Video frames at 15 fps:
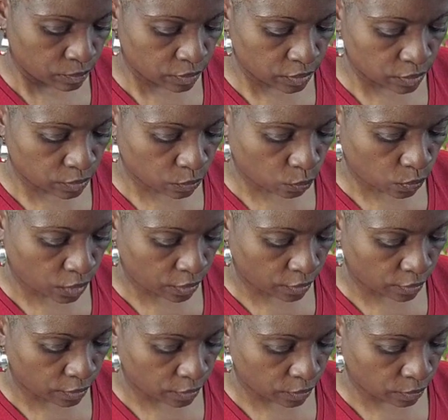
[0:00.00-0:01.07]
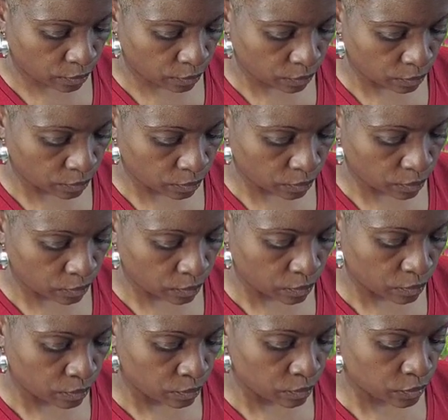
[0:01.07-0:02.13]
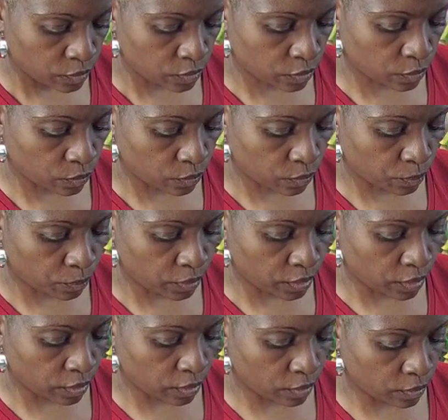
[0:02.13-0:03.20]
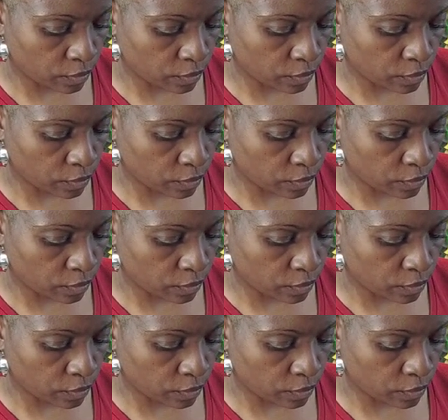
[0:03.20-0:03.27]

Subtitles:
Bend the wire down so the pick